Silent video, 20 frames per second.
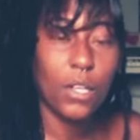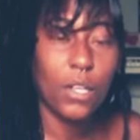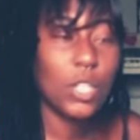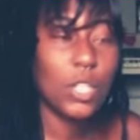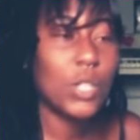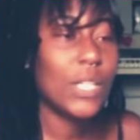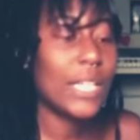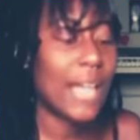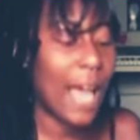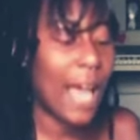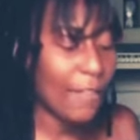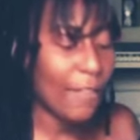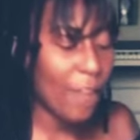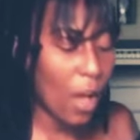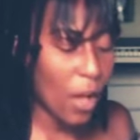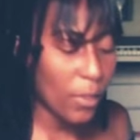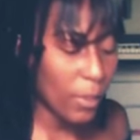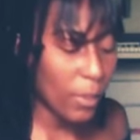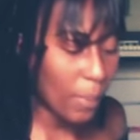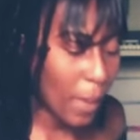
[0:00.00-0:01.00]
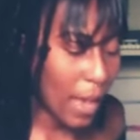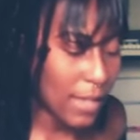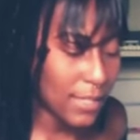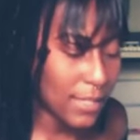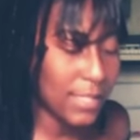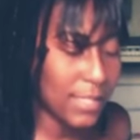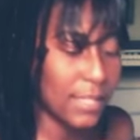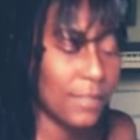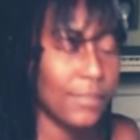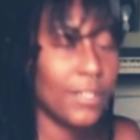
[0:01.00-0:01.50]
You can have all the
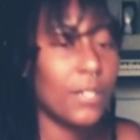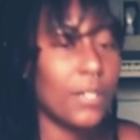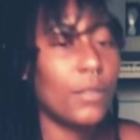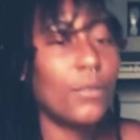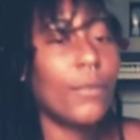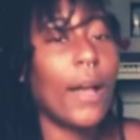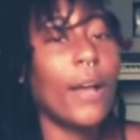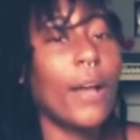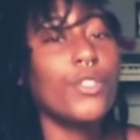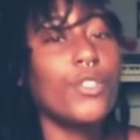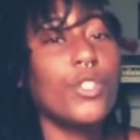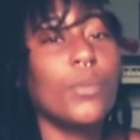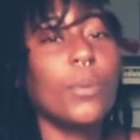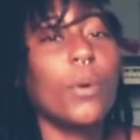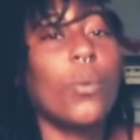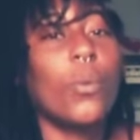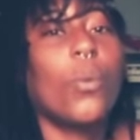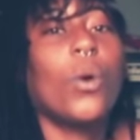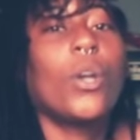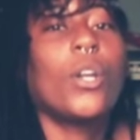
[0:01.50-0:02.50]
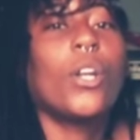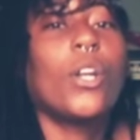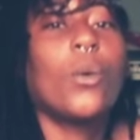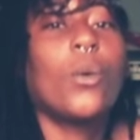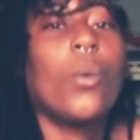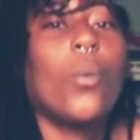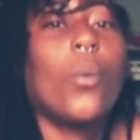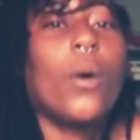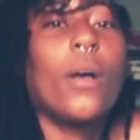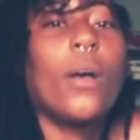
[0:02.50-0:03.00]
positivity around you, but
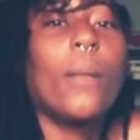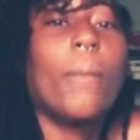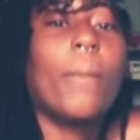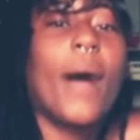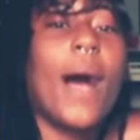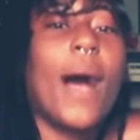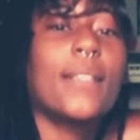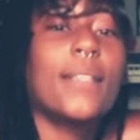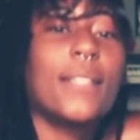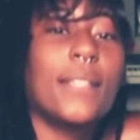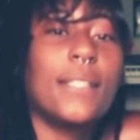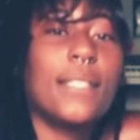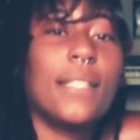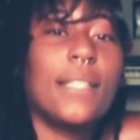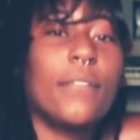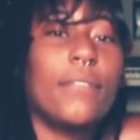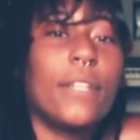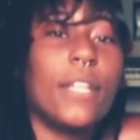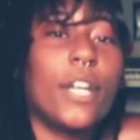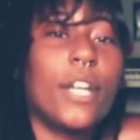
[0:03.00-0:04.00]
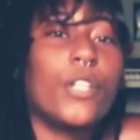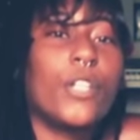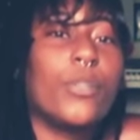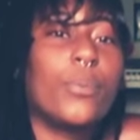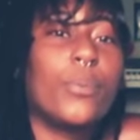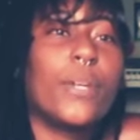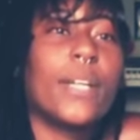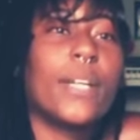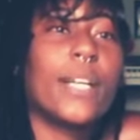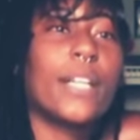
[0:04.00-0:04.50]
what positivity are you
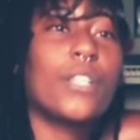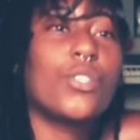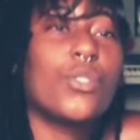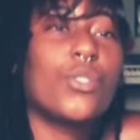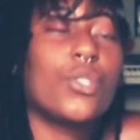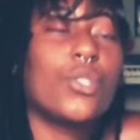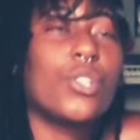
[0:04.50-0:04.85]
bringing to